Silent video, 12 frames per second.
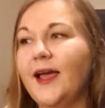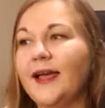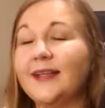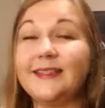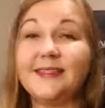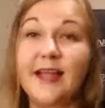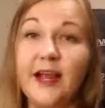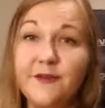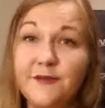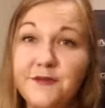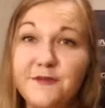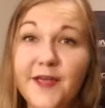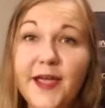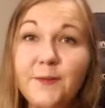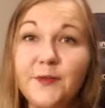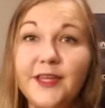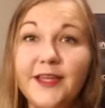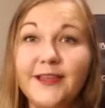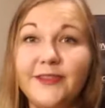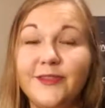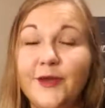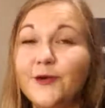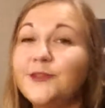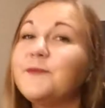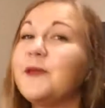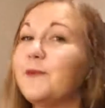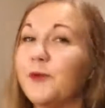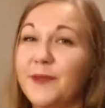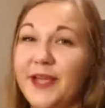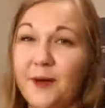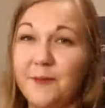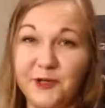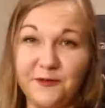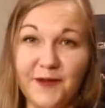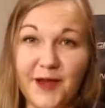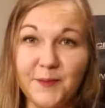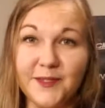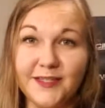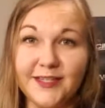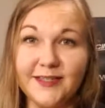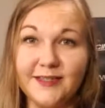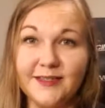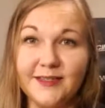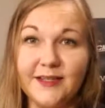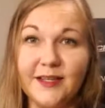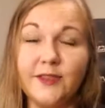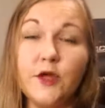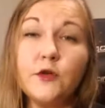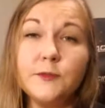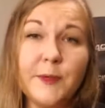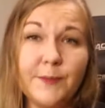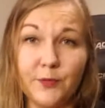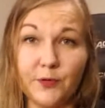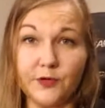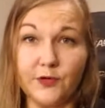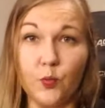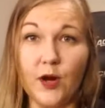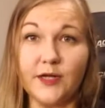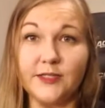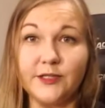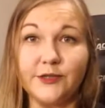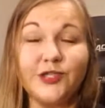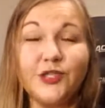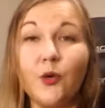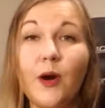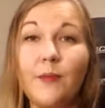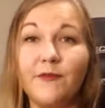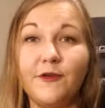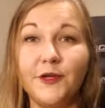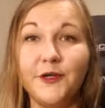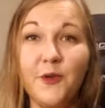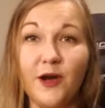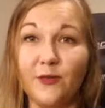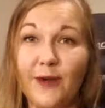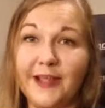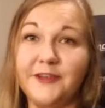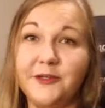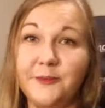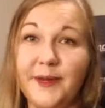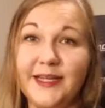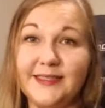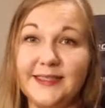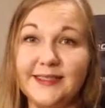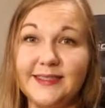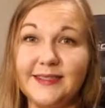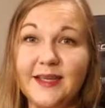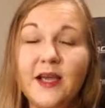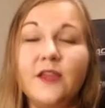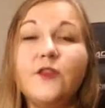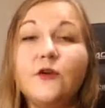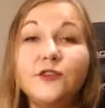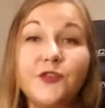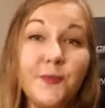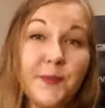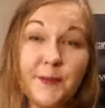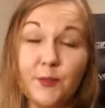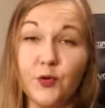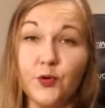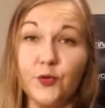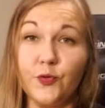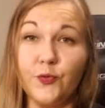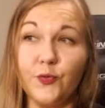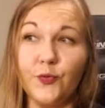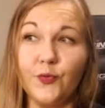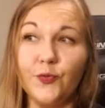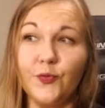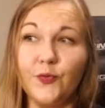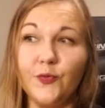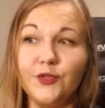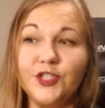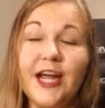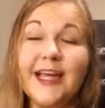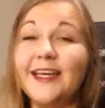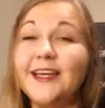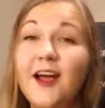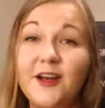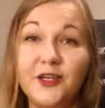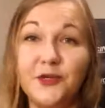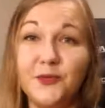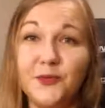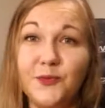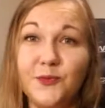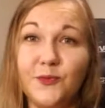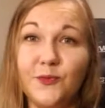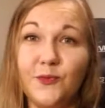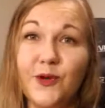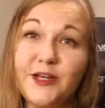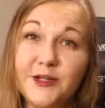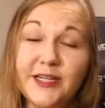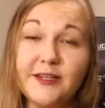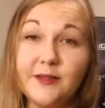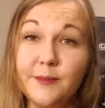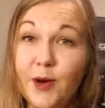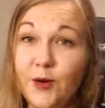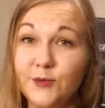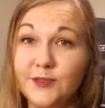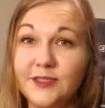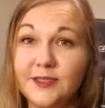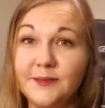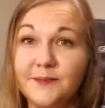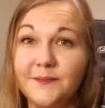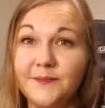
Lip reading: instead of a family, those people become your family. Those people are the ones who show up for you on a regular basis. Those are the people who check in on you when you need it the most.